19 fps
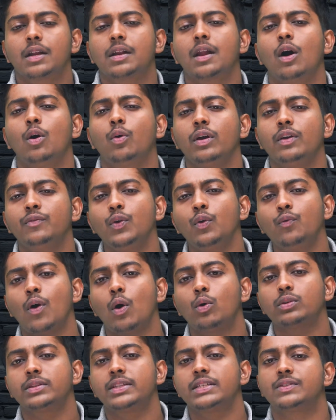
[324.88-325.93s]
Now, if you
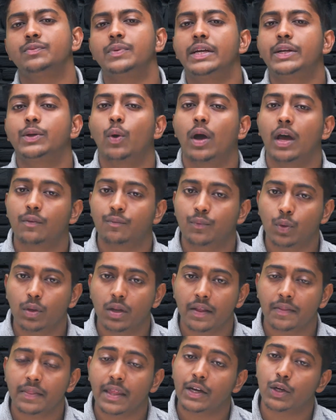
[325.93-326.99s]
found this video helpful,
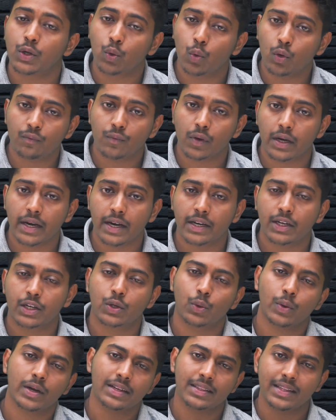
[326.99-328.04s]
then don't forget
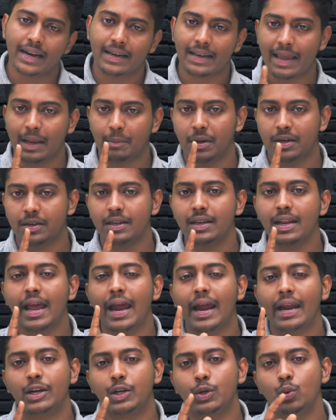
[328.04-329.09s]
to hit that like button
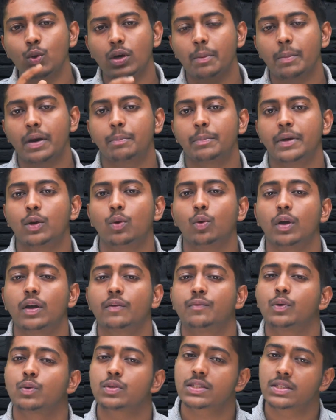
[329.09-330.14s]
and do comment below
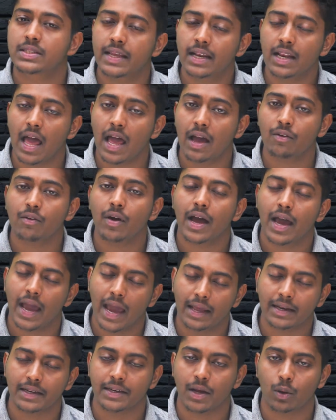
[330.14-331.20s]
if you still have
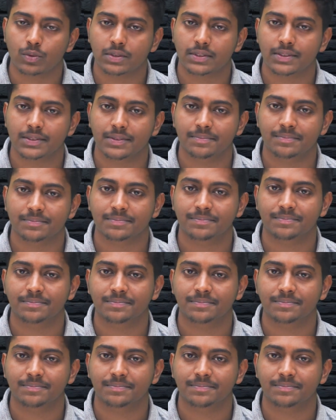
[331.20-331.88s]
any doubts.